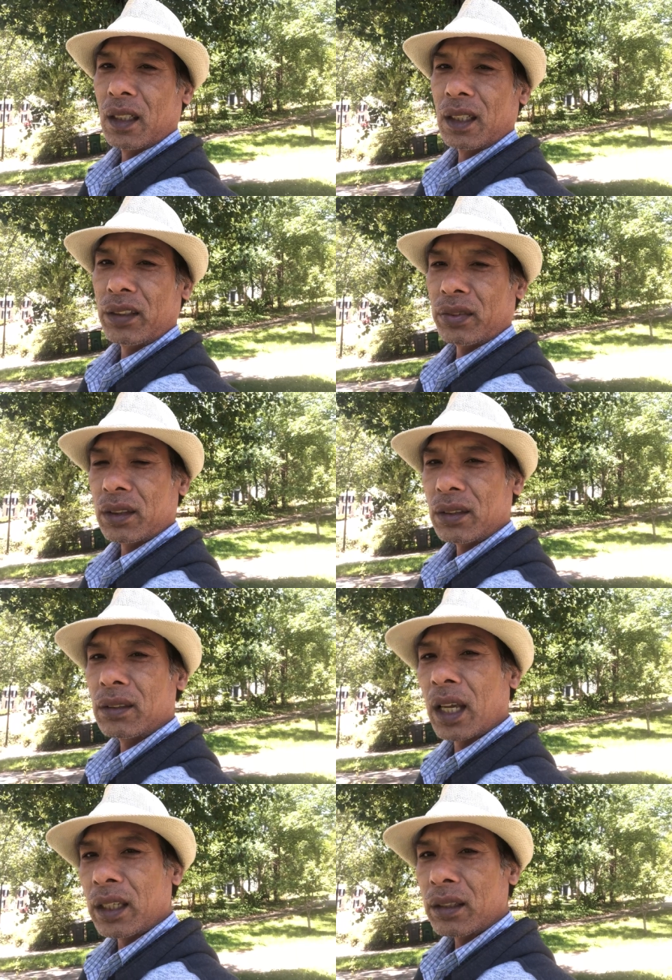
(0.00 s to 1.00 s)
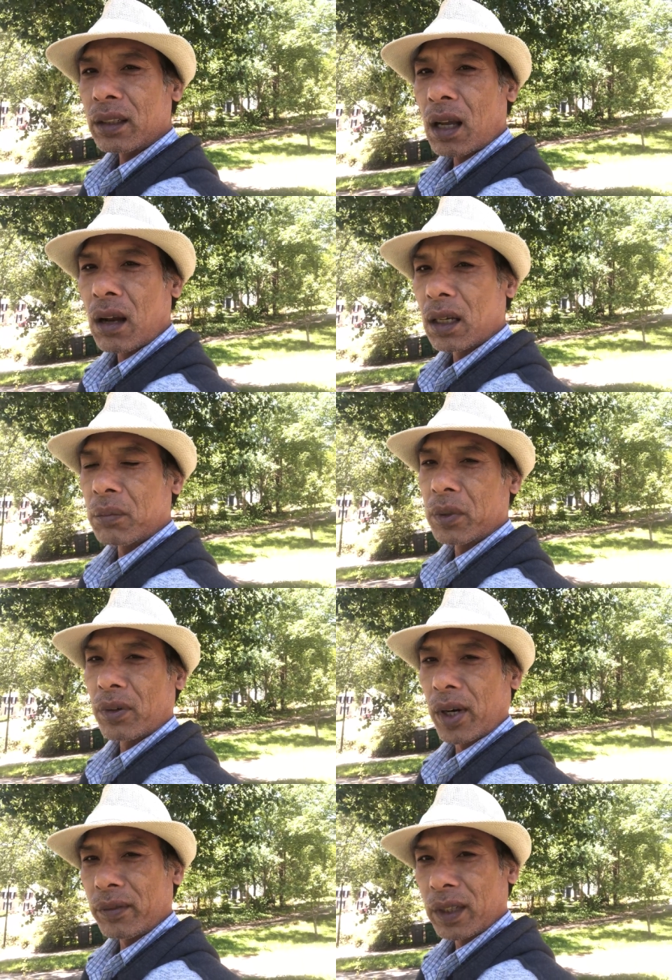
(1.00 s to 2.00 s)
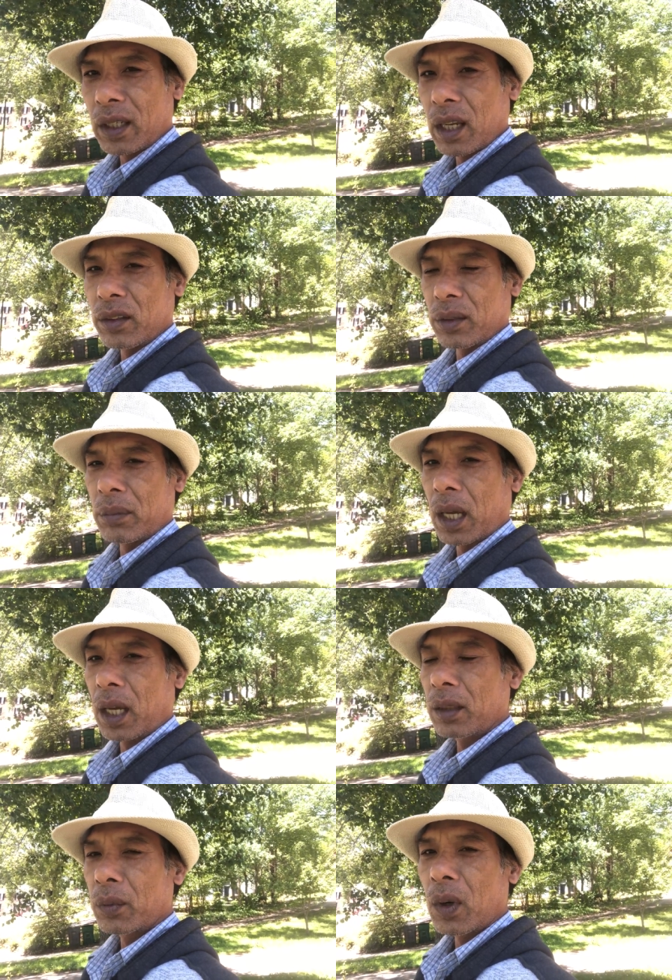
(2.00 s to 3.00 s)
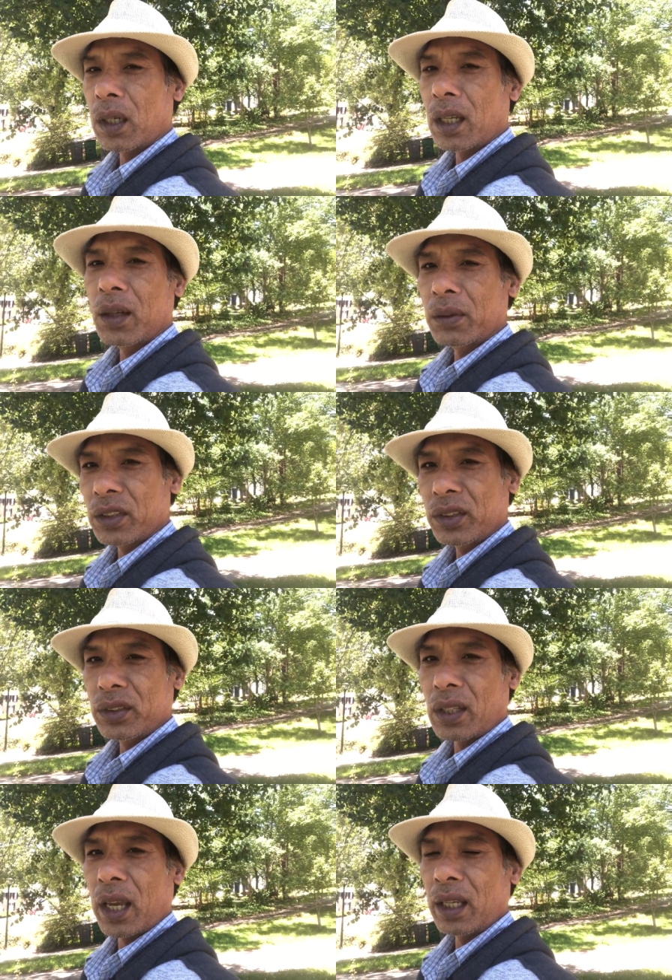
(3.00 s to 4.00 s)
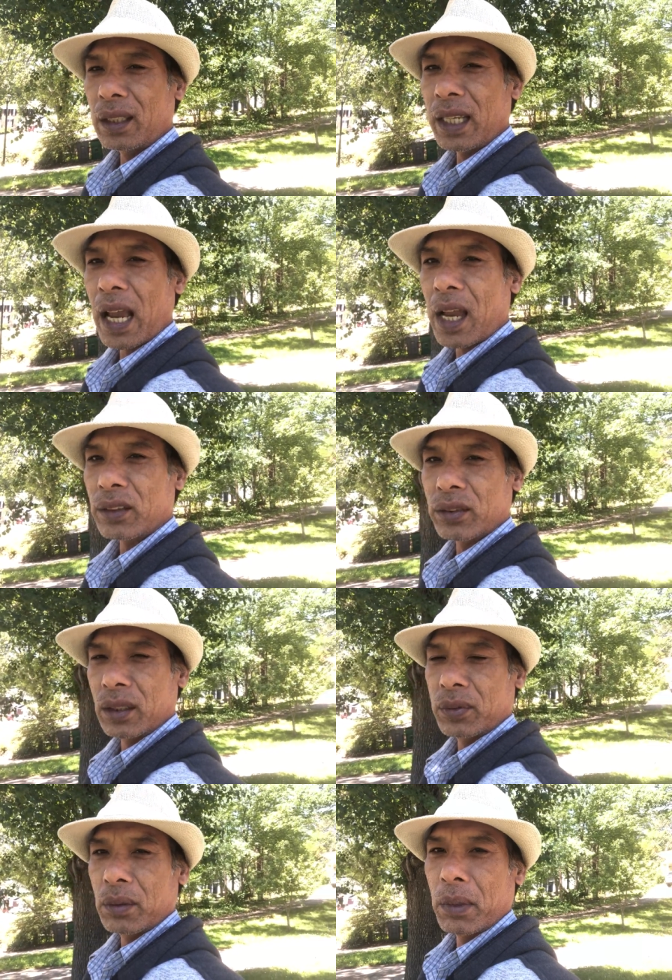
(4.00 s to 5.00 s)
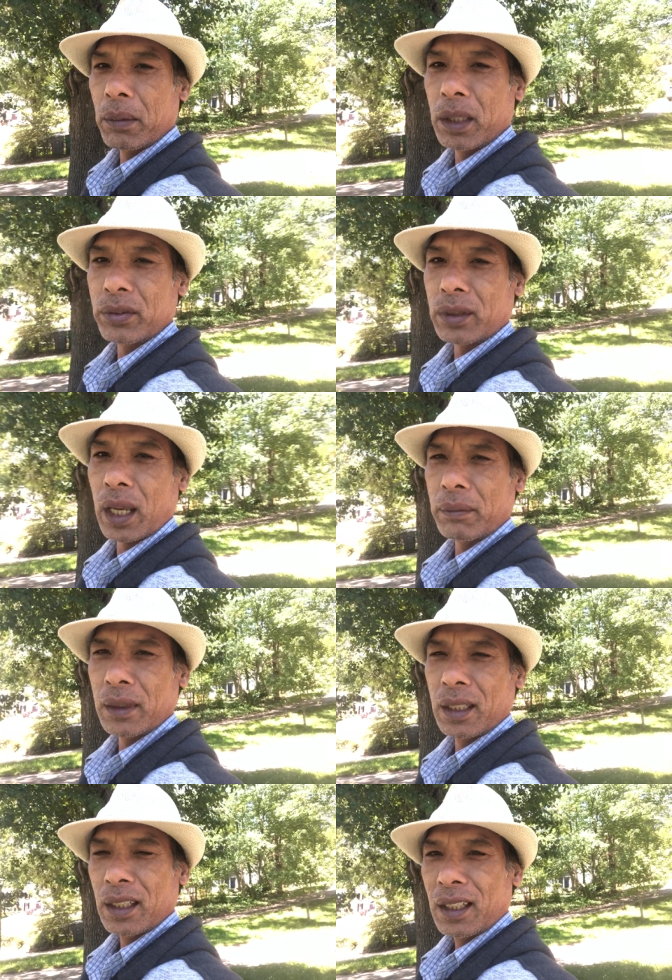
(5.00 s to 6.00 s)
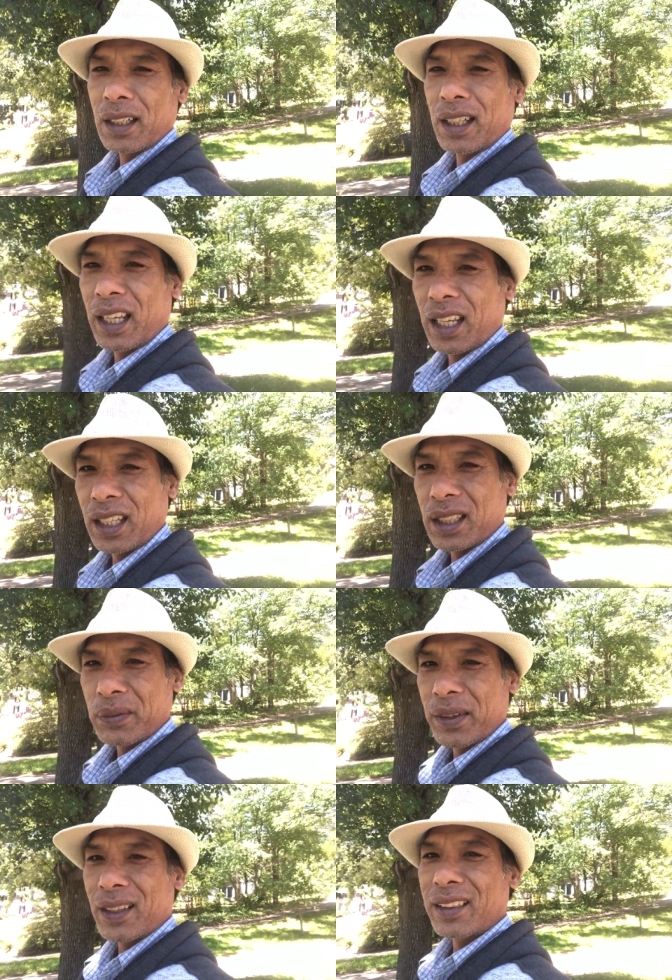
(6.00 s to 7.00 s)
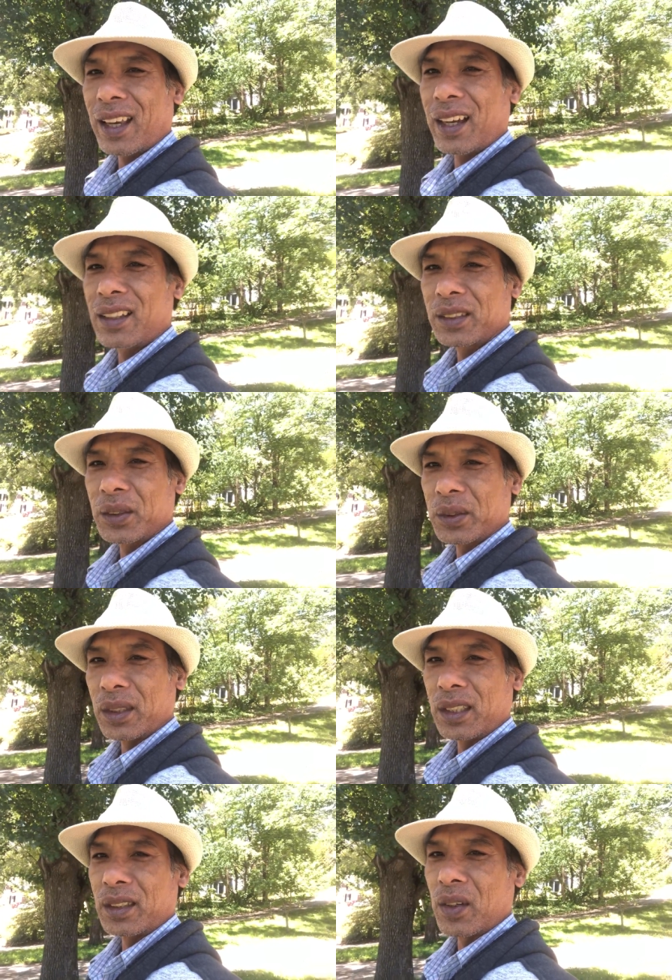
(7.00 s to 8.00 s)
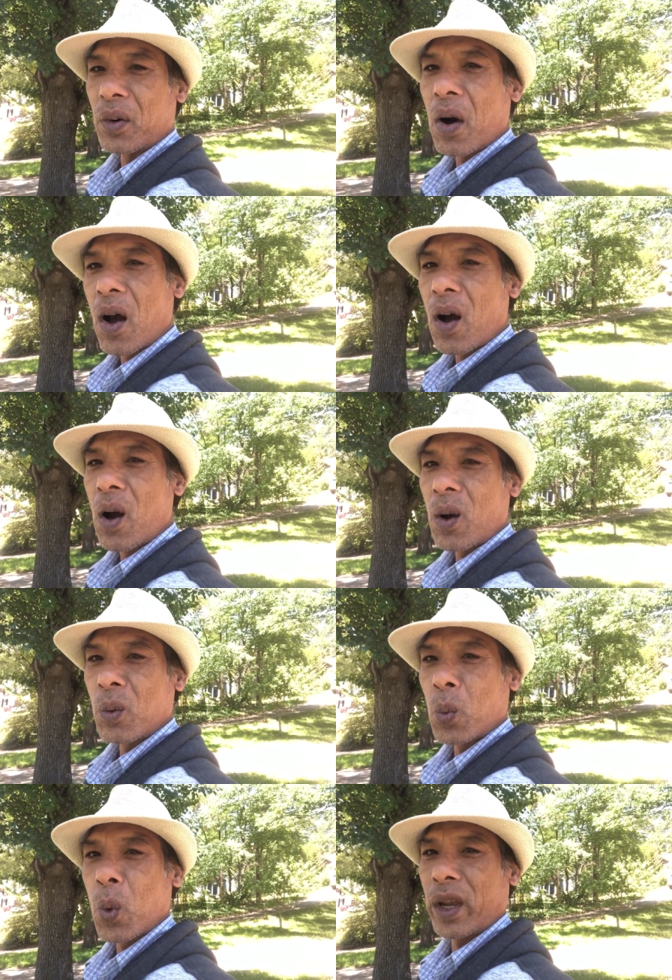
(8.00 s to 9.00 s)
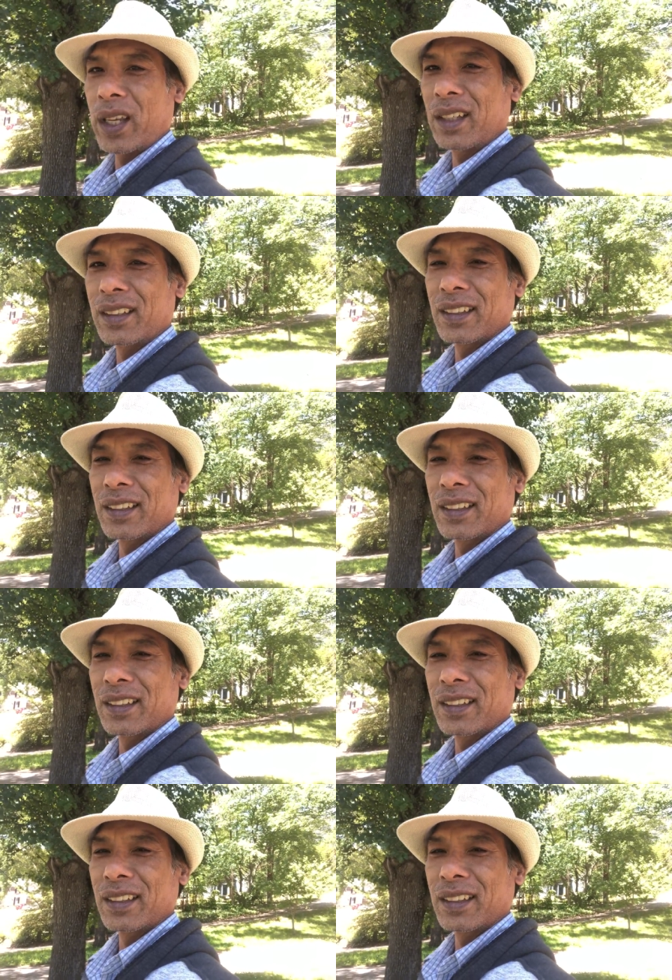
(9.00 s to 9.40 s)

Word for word: Listen to nature, cooperate with nature. But whatever you take the action for baby step, this will tell you it's the wrong way.